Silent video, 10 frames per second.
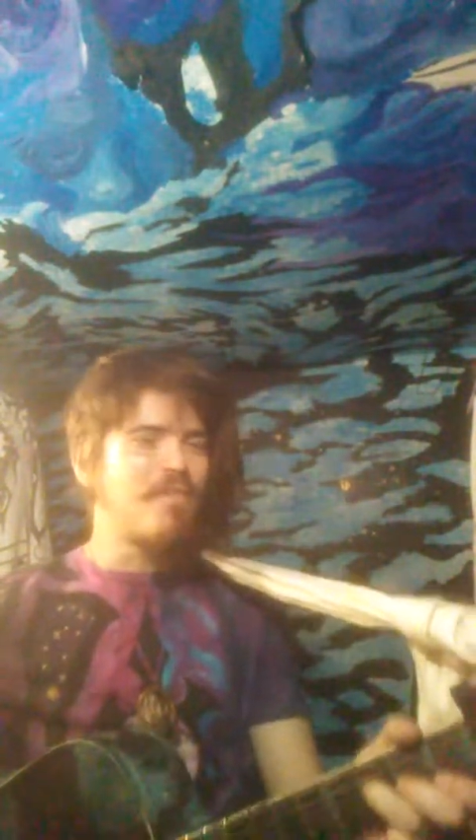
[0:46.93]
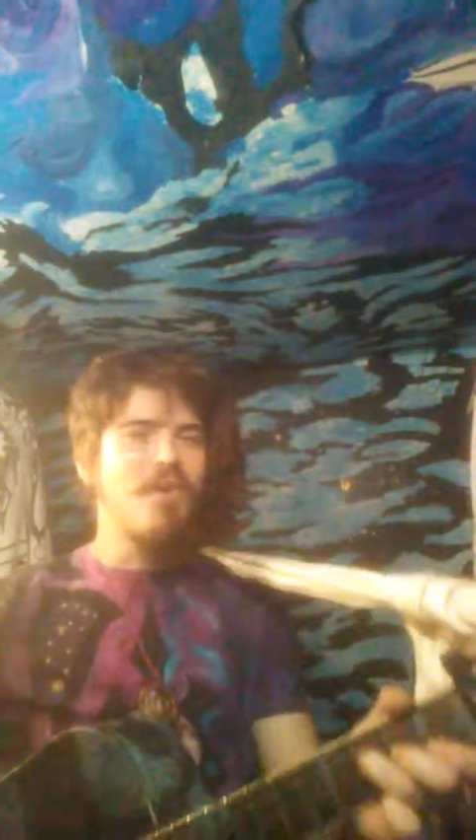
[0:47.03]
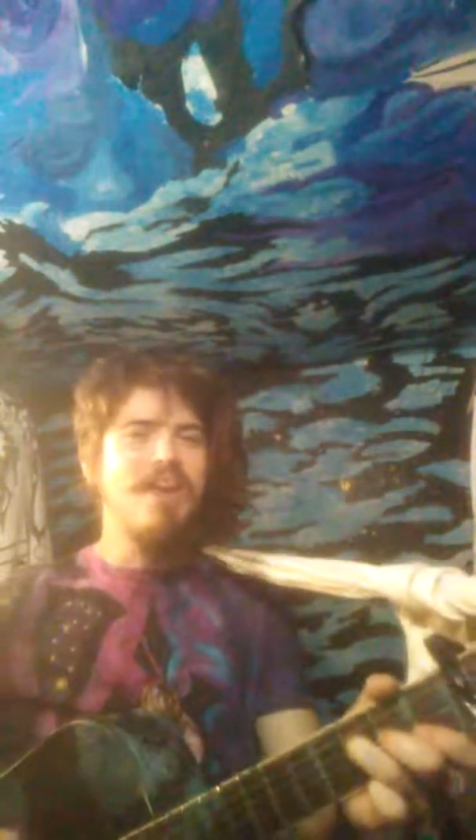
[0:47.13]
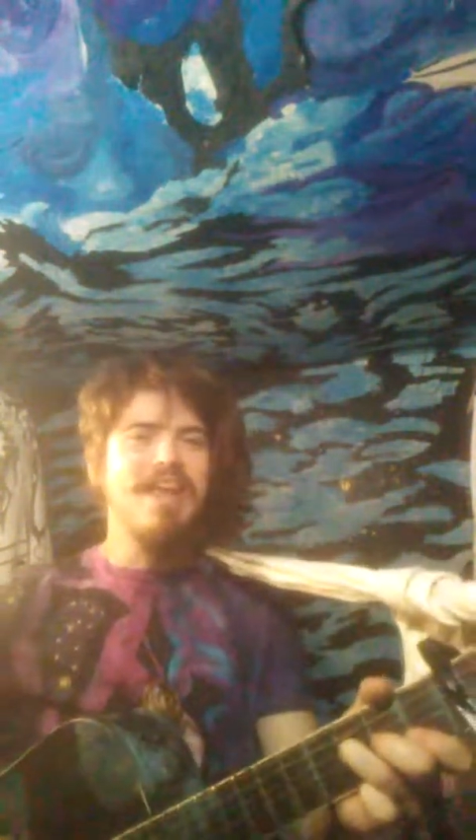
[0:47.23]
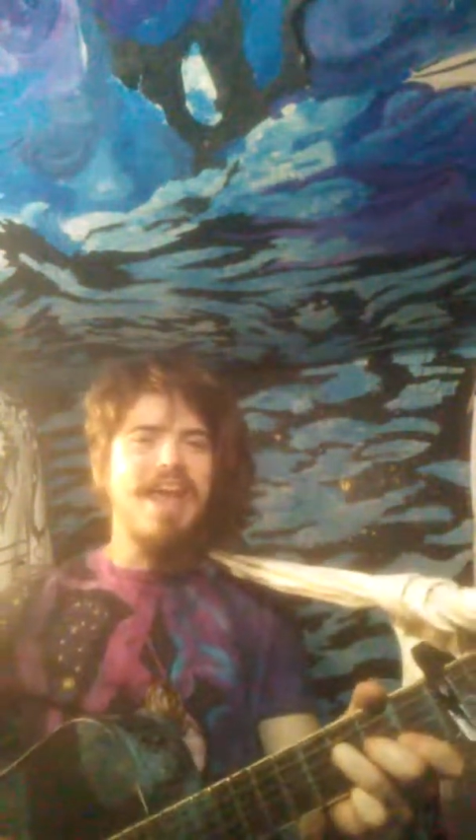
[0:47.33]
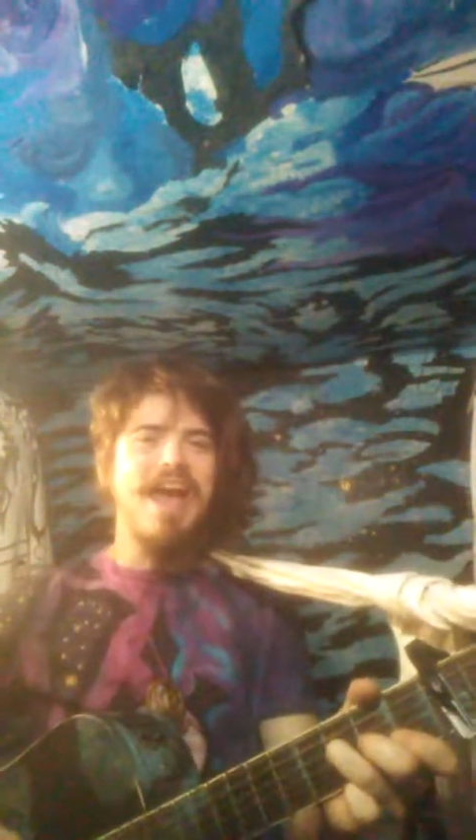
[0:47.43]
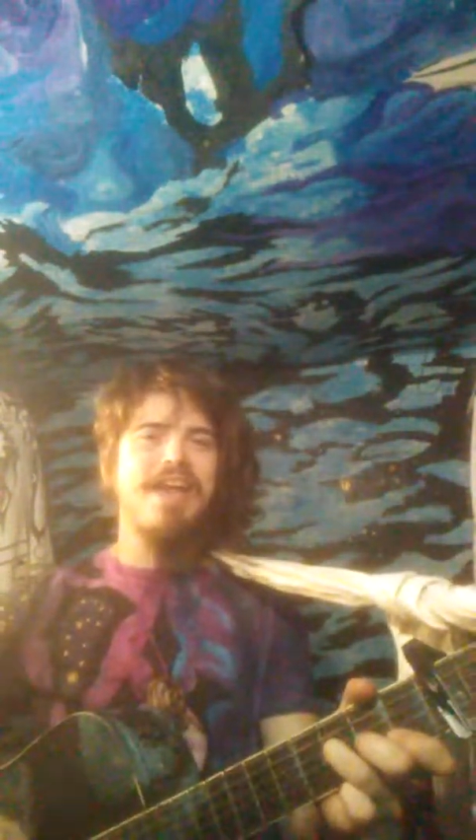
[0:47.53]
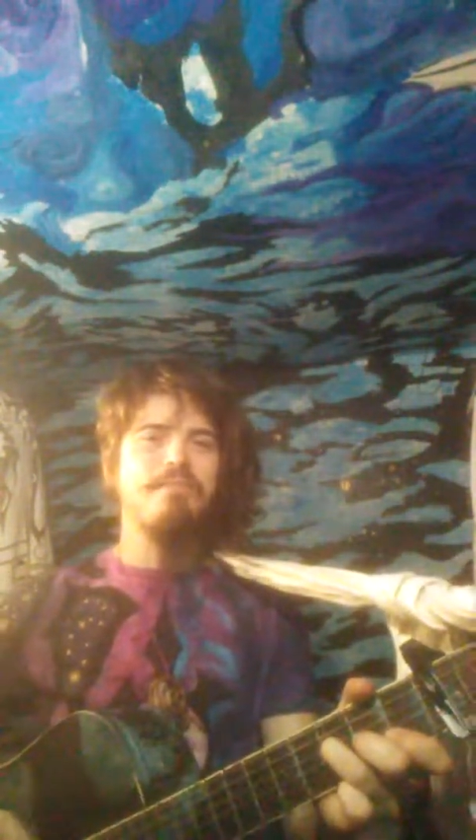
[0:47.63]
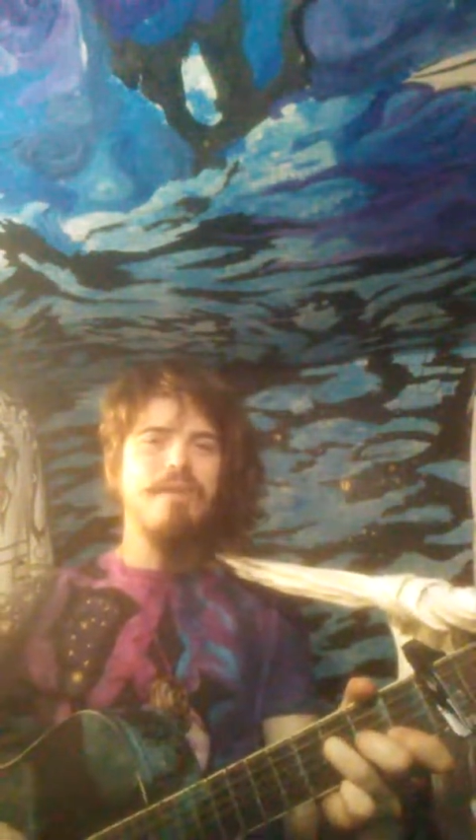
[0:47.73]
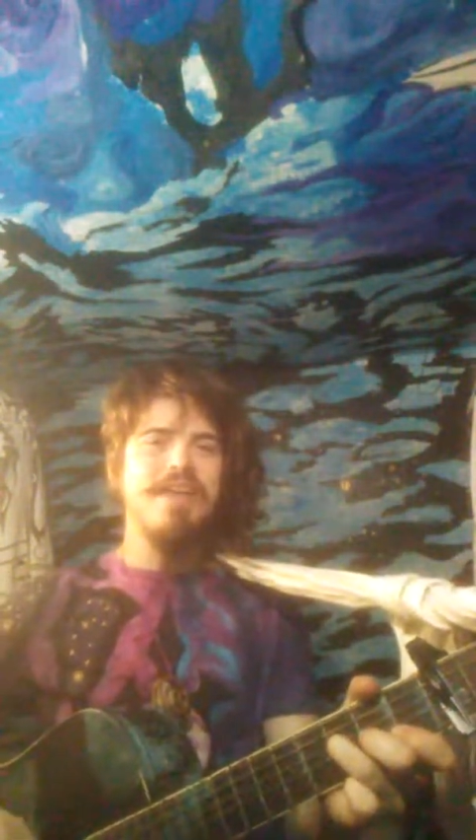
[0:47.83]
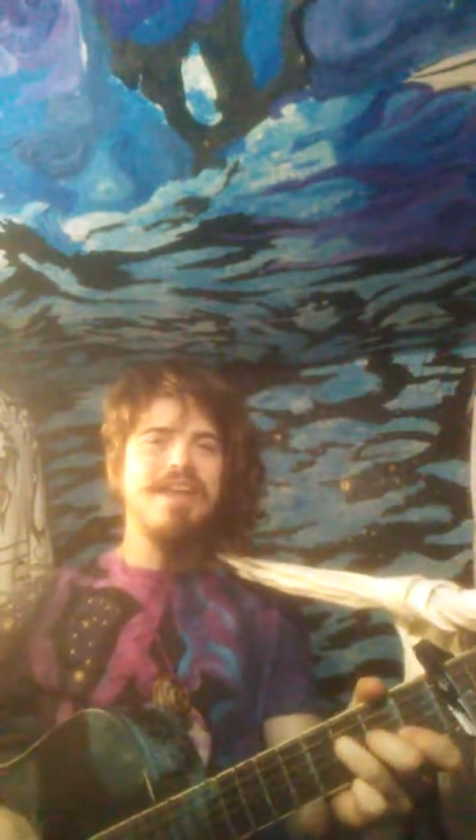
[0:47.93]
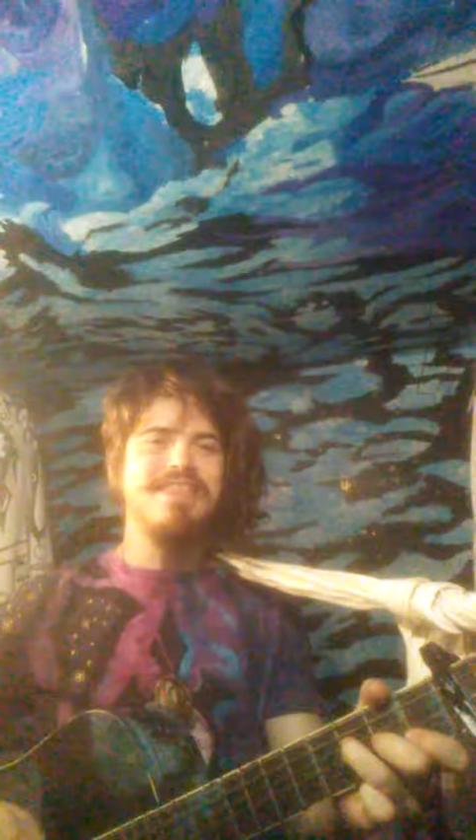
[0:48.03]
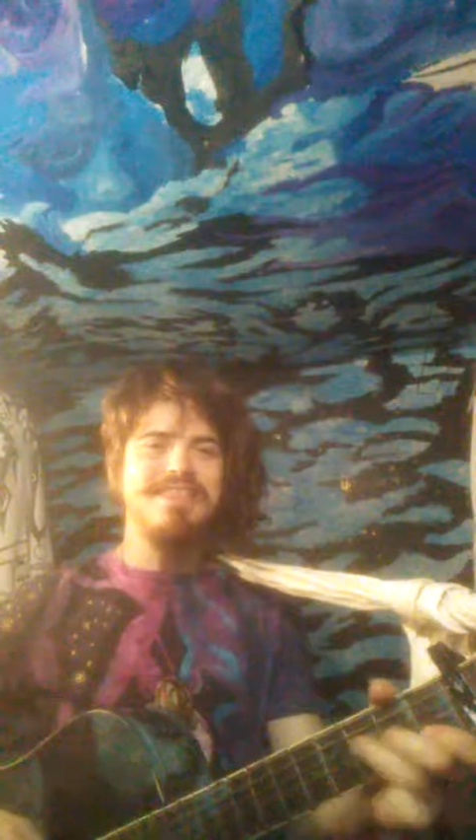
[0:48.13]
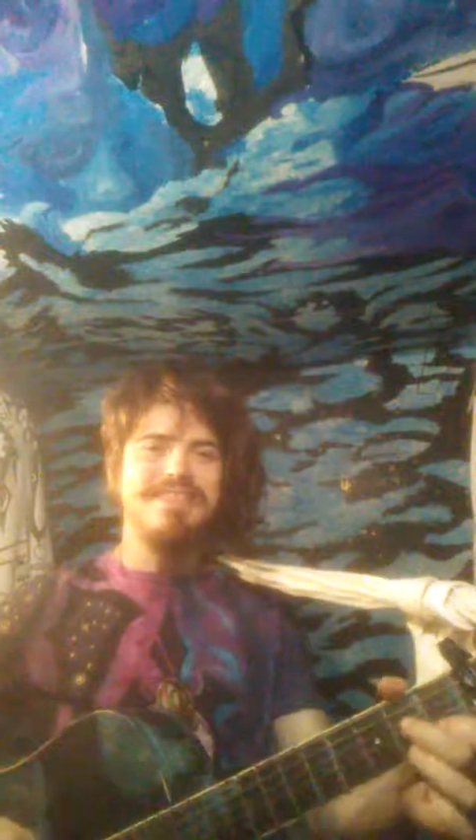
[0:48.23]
for it had been in